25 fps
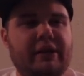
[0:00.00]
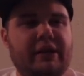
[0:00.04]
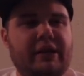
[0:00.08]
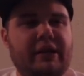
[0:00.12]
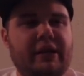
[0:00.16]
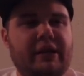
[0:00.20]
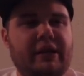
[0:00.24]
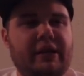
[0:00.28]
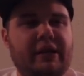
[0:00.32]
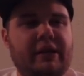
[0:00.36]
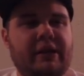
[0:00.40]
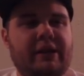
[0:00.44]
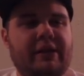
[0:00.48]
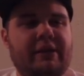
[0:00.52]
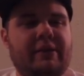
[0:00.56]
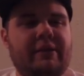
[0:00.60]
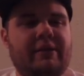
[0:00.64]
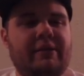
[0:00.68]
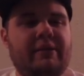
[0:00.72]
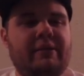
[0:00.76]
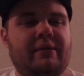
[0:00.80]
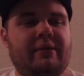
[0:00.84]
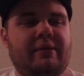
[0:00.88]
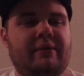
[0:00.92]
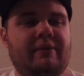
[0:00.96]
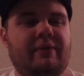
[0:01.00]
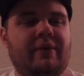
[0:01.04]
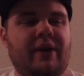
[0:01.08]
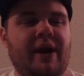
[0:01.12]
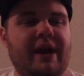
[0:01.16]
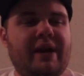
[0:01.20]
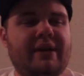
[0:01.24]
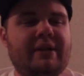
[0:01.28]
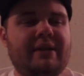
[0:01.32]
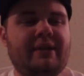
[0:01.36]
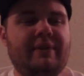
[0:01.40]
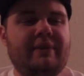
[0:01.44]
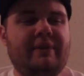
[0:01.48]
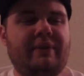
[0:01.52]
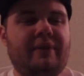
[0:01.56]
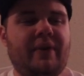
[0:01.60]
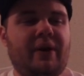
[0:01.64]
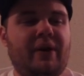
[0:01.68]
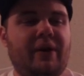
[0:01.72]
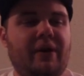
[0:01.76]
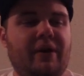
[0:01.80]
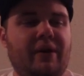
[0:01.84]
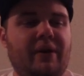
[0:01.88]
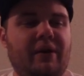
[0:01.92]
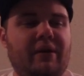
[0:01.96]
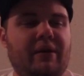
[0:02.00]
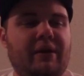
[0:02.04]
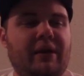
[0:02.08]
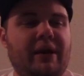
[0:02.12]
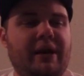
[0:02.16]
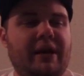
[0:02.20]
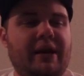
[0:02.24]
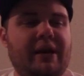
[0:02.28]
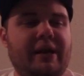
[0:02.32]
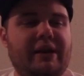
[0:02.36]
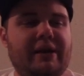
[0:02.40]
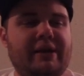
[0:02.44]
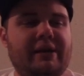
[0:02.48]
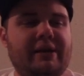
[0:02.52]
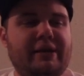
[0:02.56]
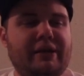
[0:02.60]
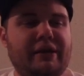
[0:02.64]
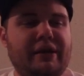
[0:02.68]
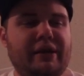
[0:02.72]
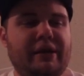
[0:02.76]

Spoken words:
and Rise and Fall, and